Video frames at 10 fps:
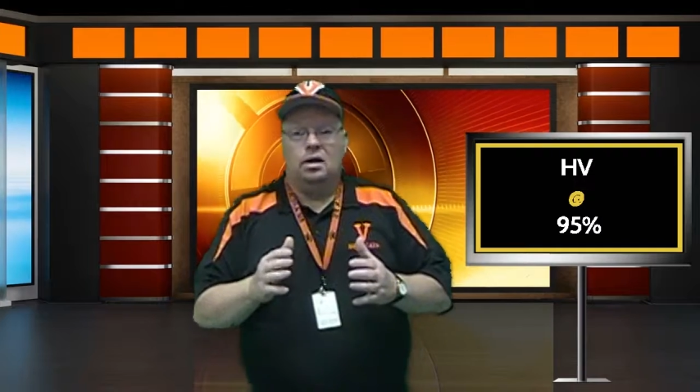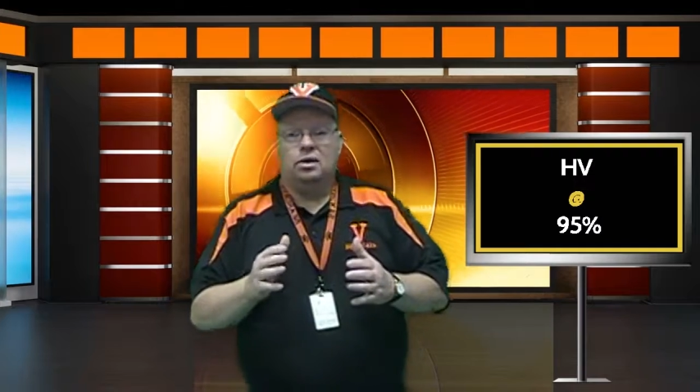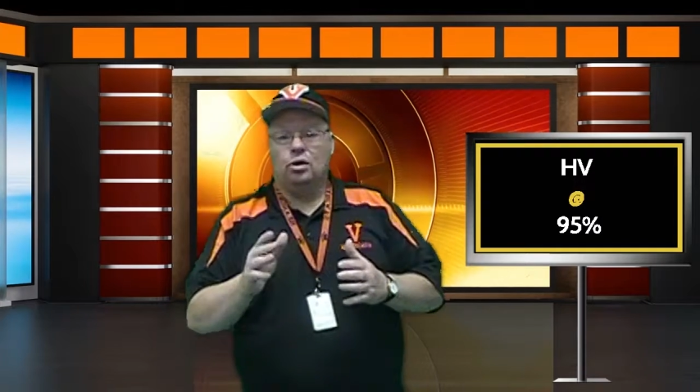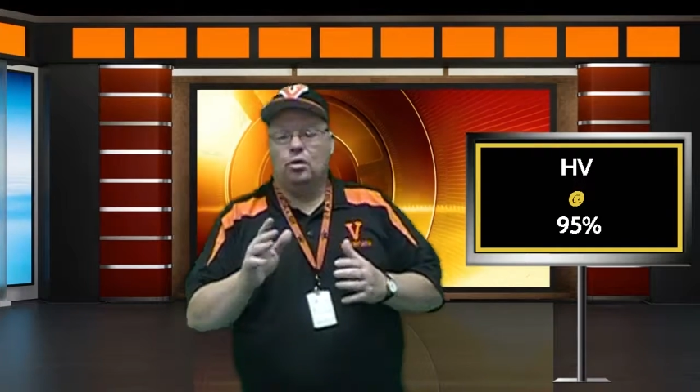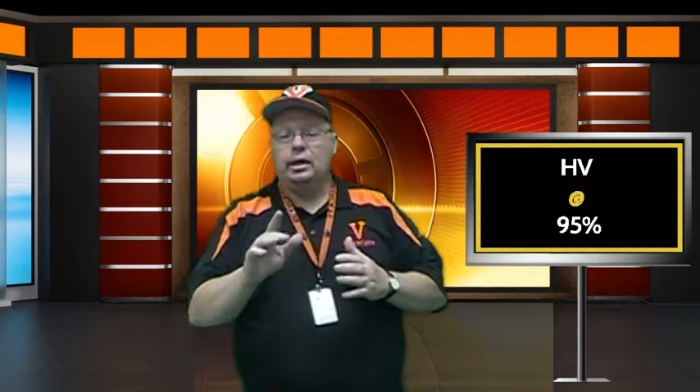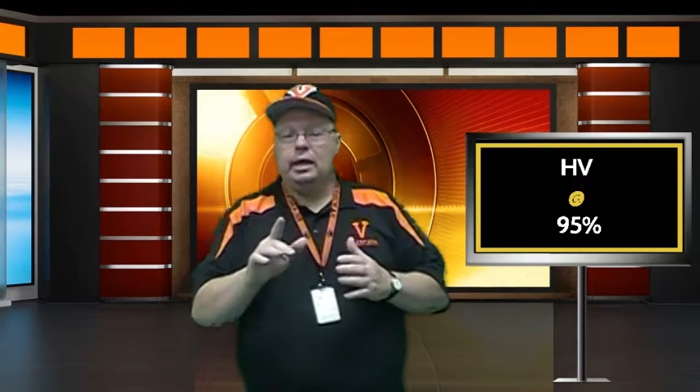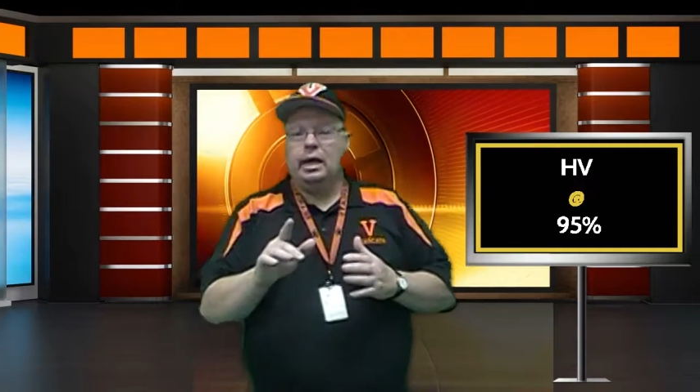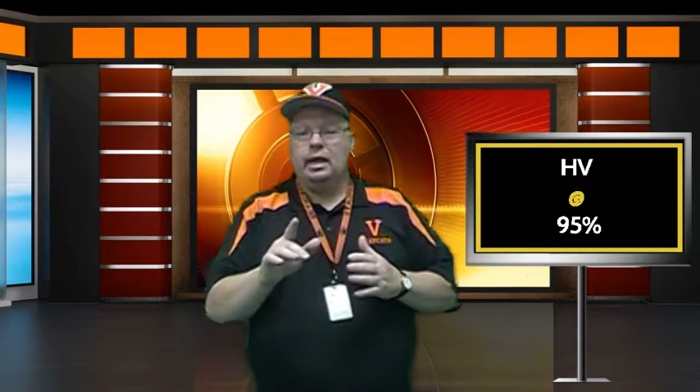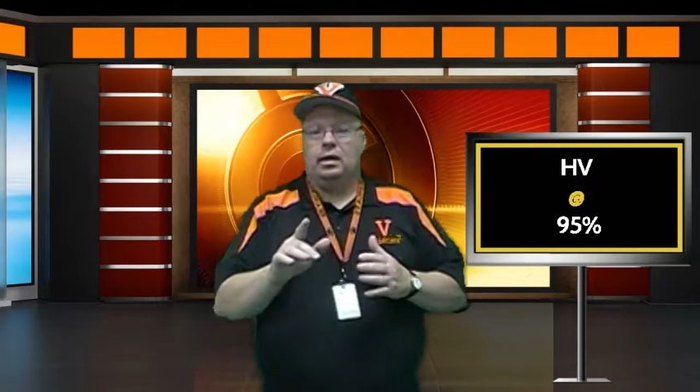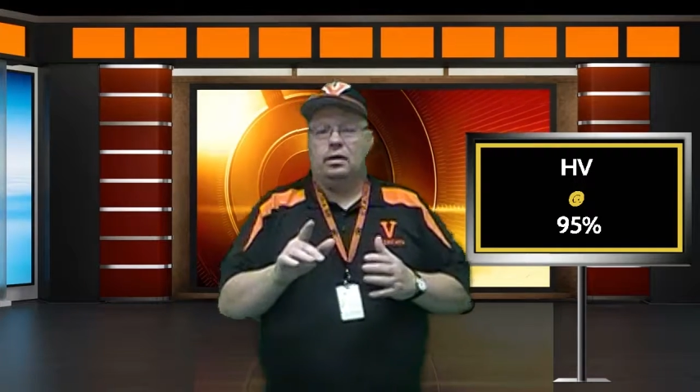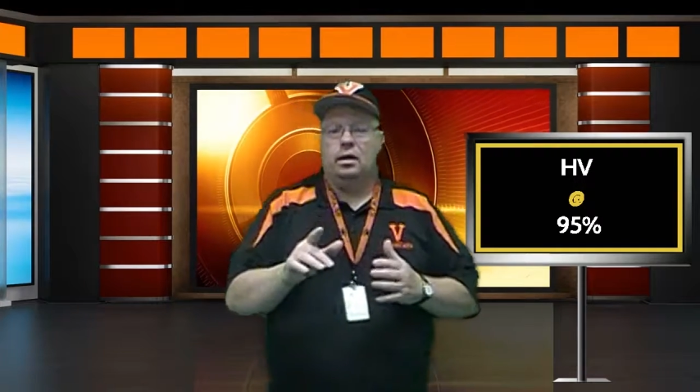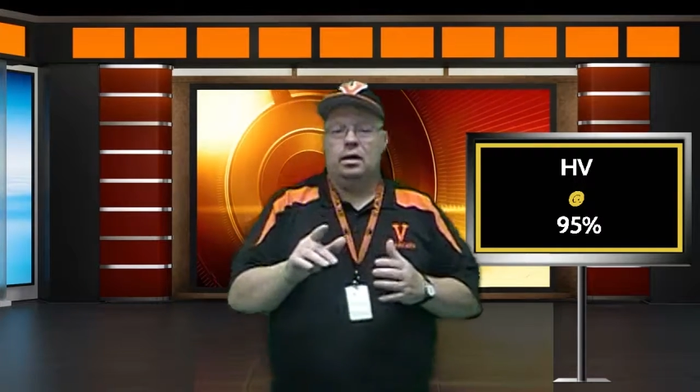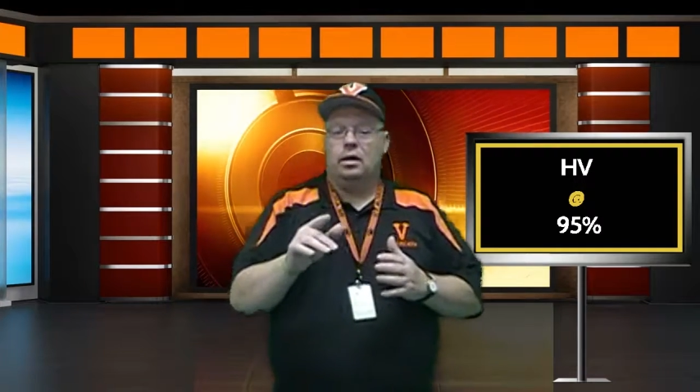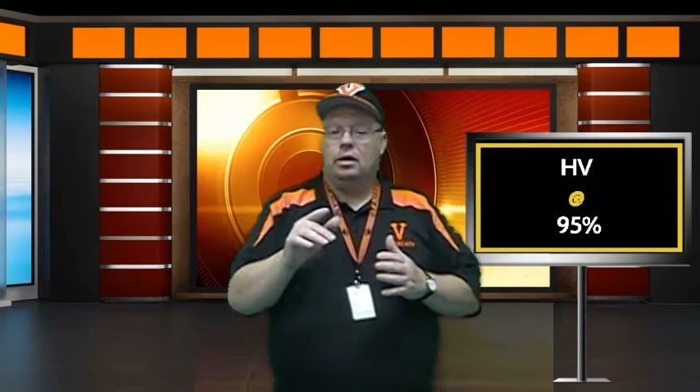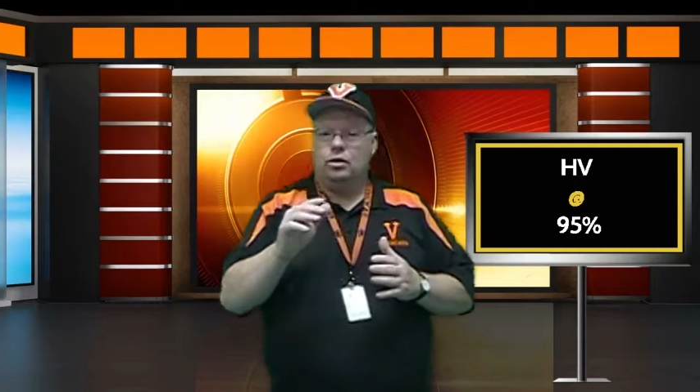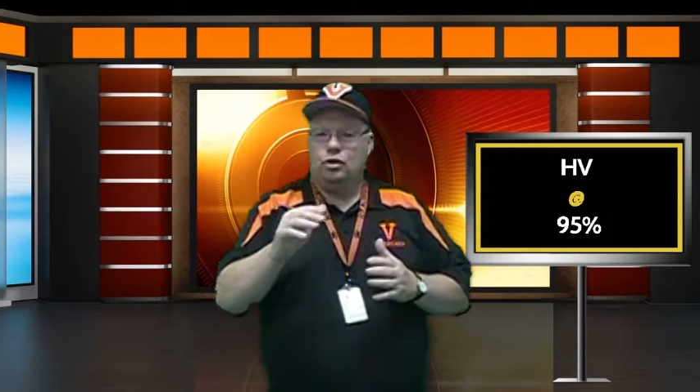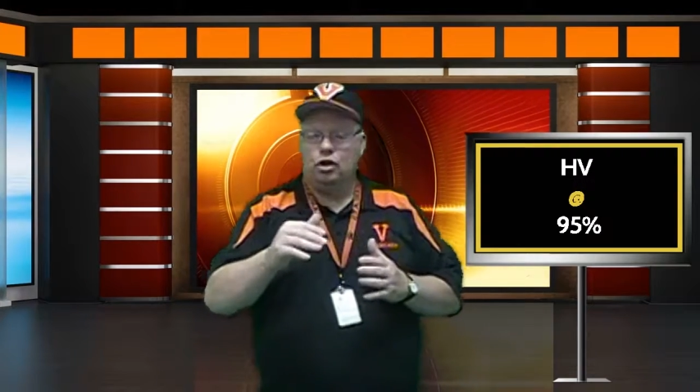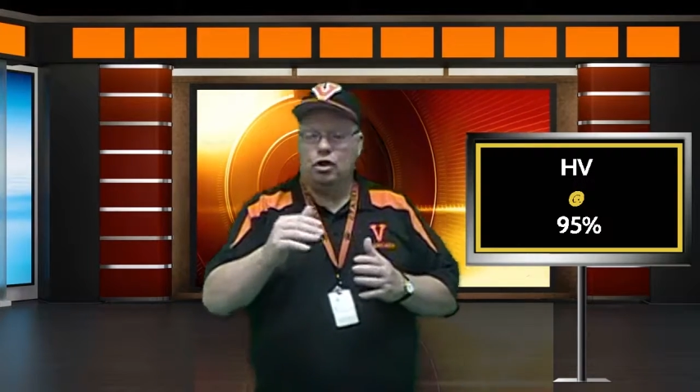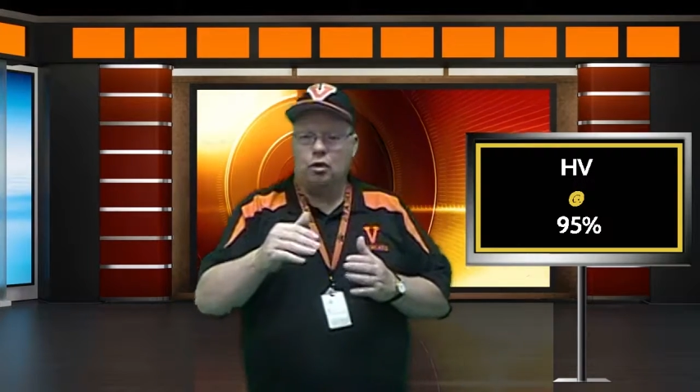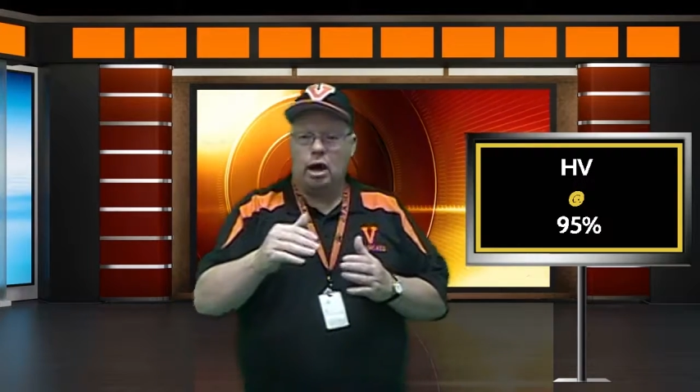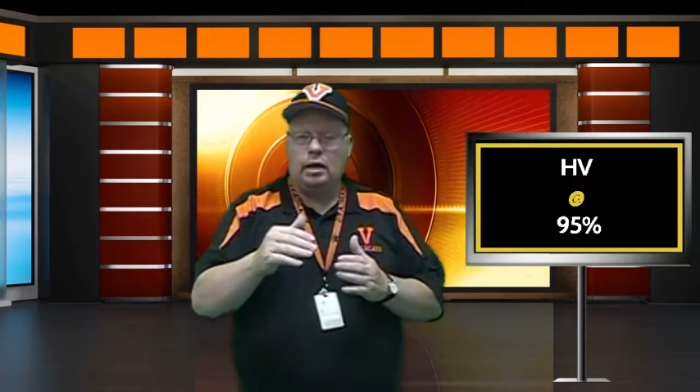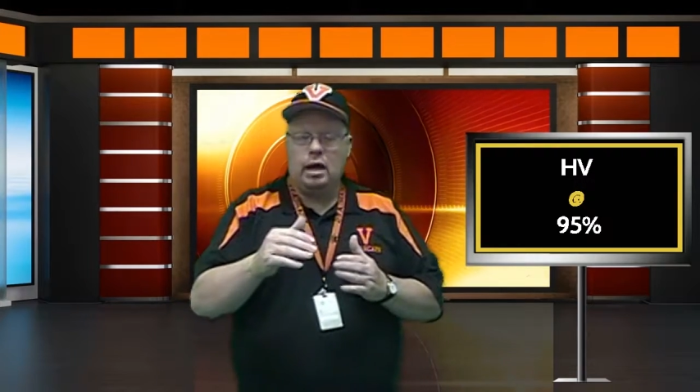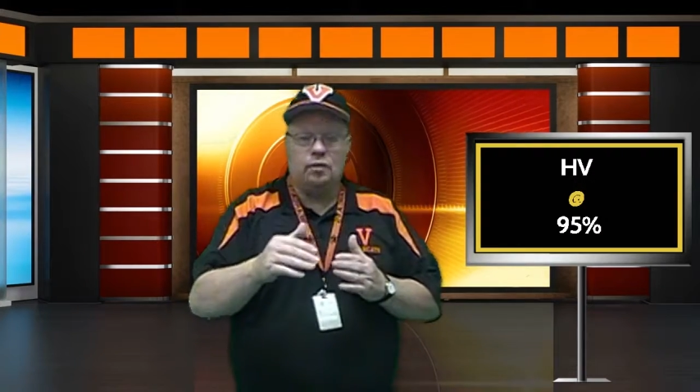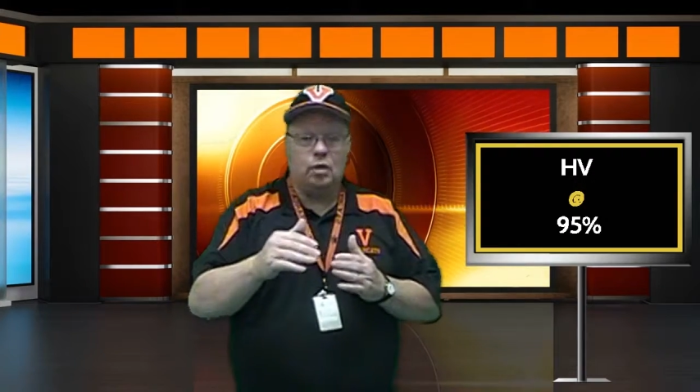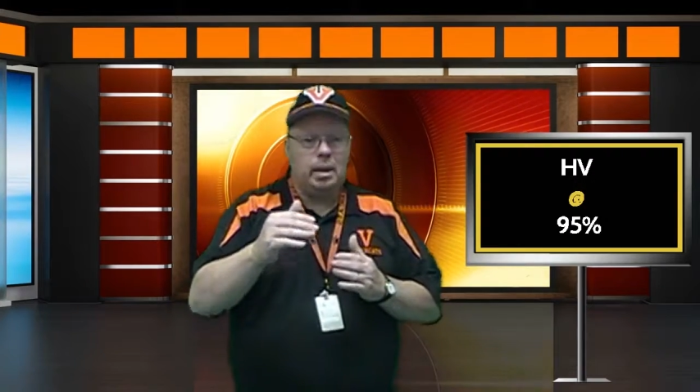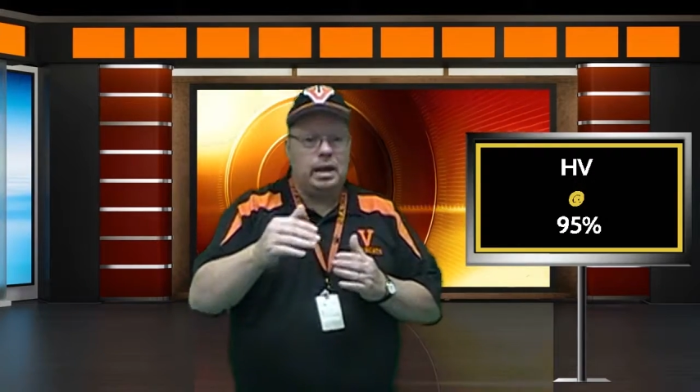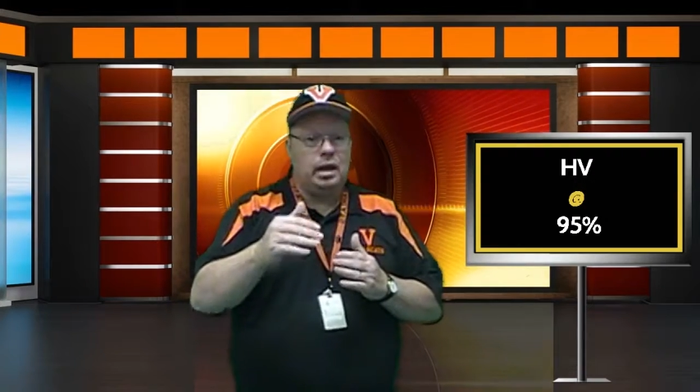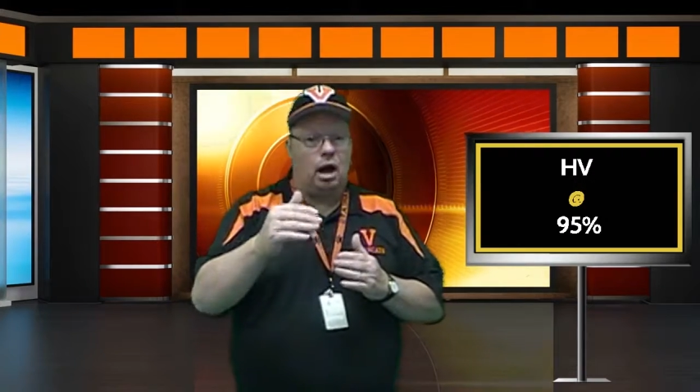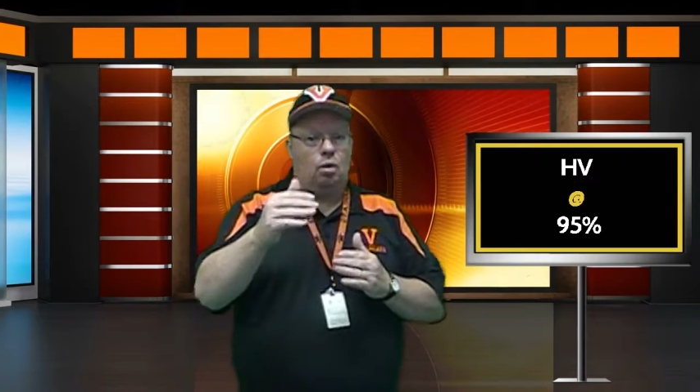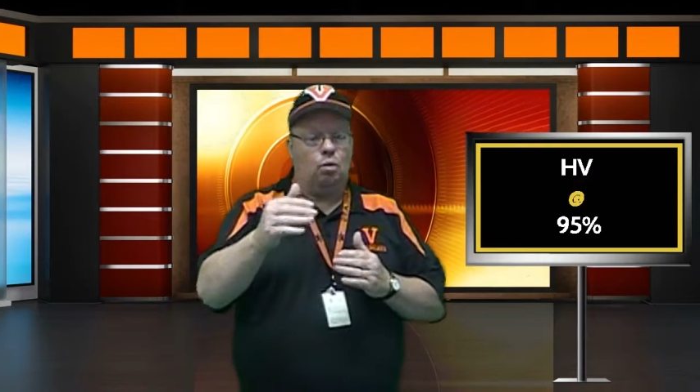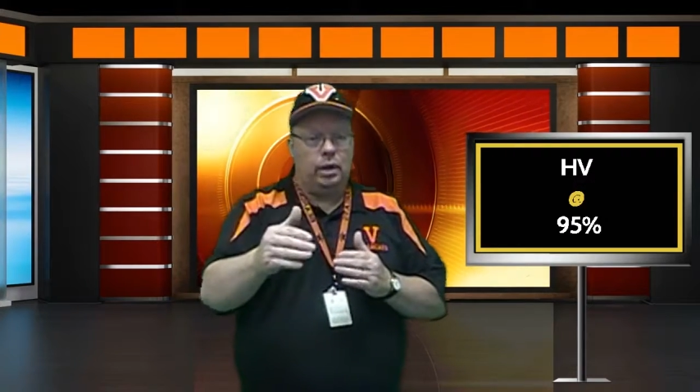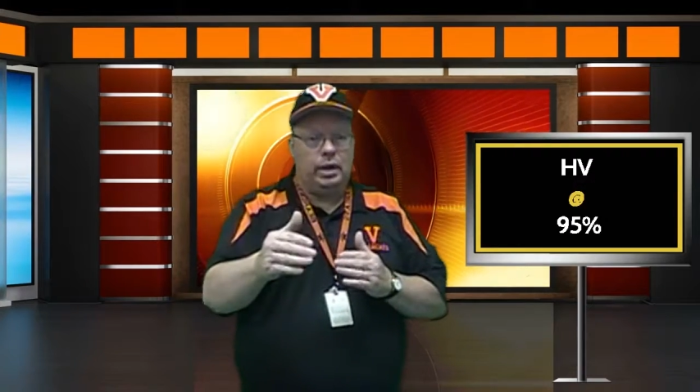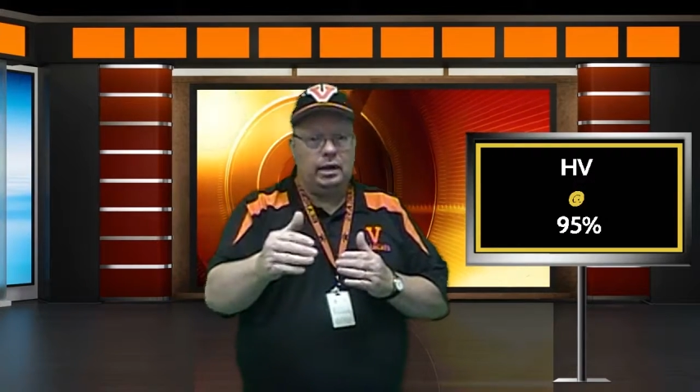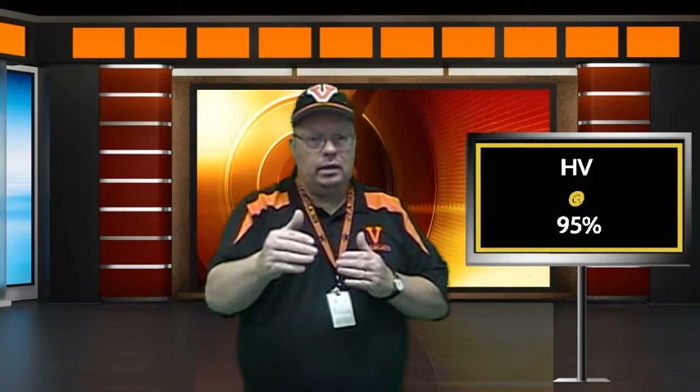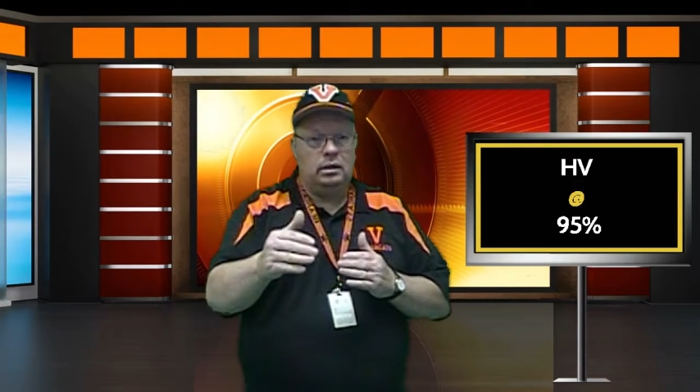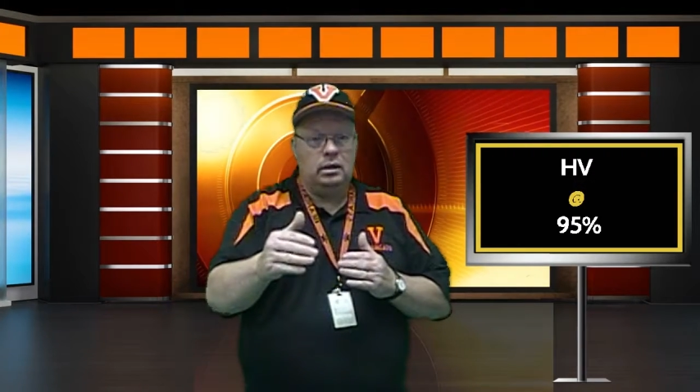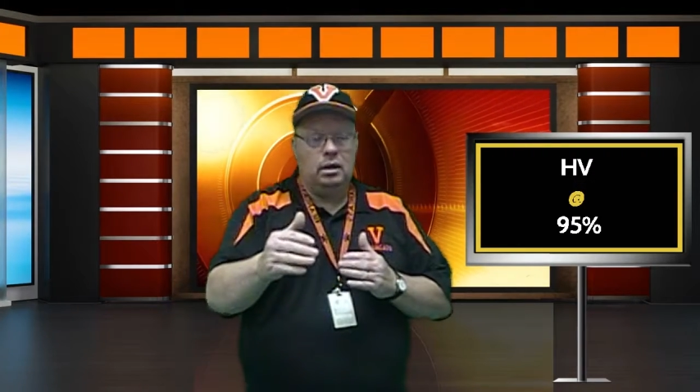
So again, your grade level may not win,